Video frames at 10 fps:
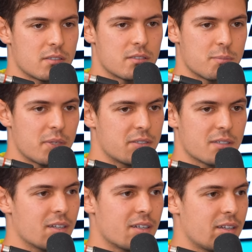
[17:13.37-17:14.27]
it's
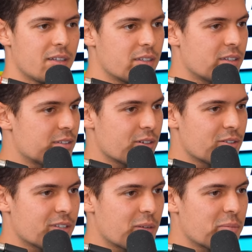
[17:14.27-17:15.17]
basically in Italy all the
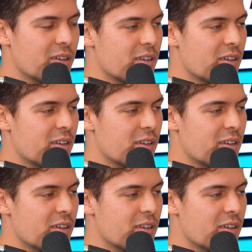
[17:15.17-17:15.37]
time.